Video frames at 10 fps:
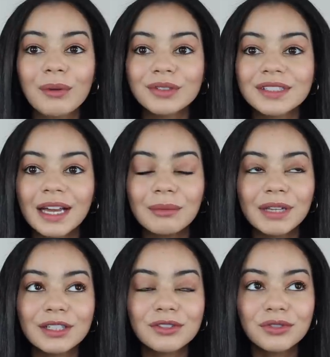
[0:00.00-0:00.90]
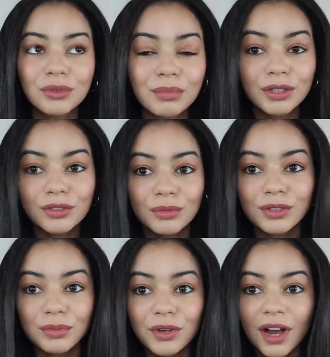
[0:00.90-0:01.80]
I will say I'm like super, super,
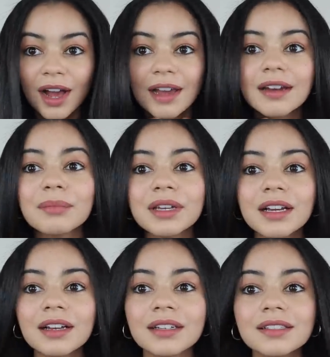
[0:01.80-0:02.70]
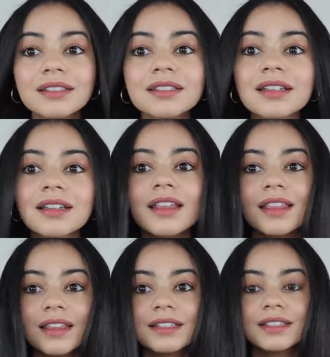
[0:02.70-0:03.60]
super hot because
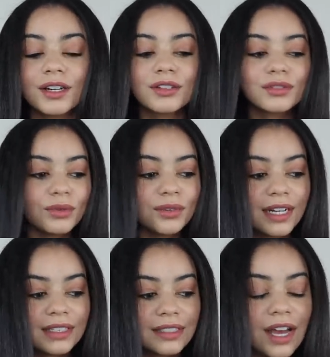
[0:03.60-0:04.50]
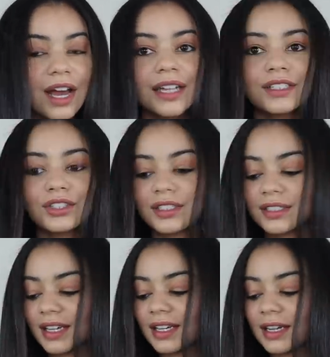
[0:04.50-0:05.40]
this hair tool gets hot
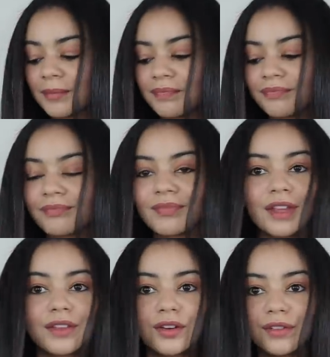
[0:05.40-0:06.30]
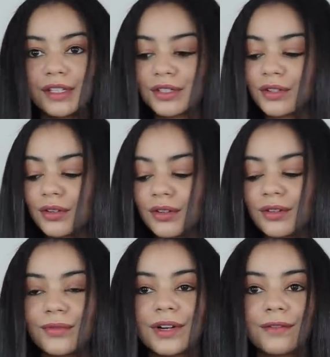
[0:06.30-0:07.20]
just like the original
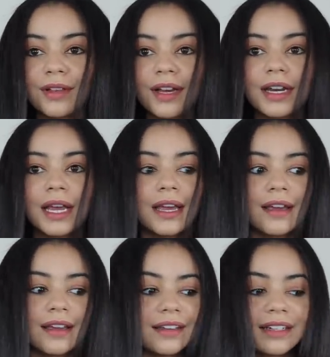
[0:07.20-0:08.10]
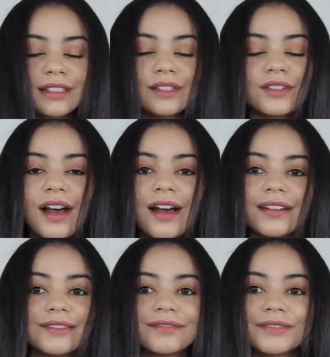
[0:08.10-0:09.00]
Revlon. It gets
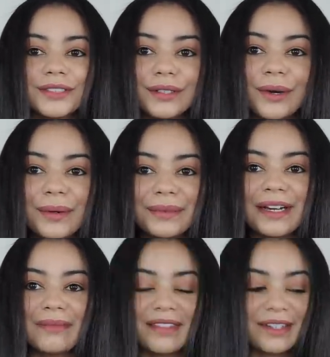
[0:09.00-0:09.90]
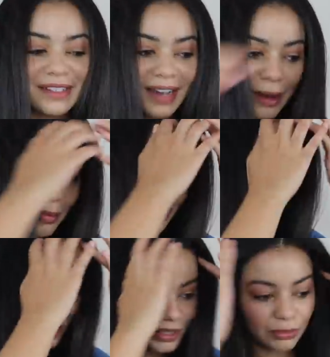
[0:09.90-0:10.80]
hot, so I mean there's not much
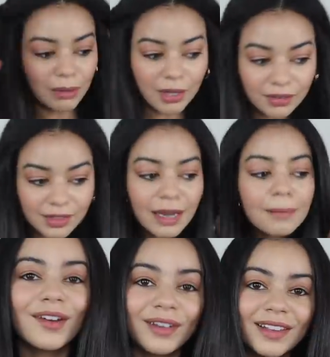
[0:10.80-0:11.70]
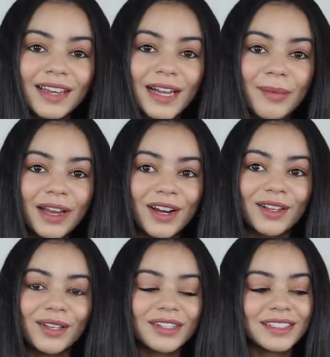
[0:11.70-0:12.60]
I can do about that. I really like how my
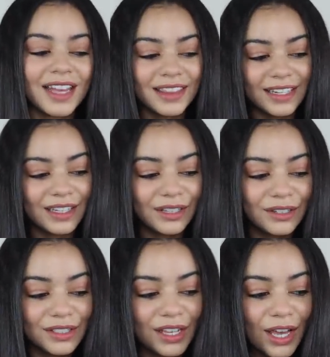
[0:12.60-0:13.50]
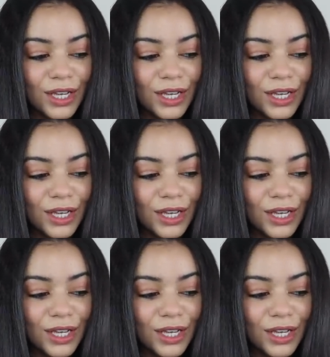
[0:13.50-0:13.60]
hair looks. I think it looks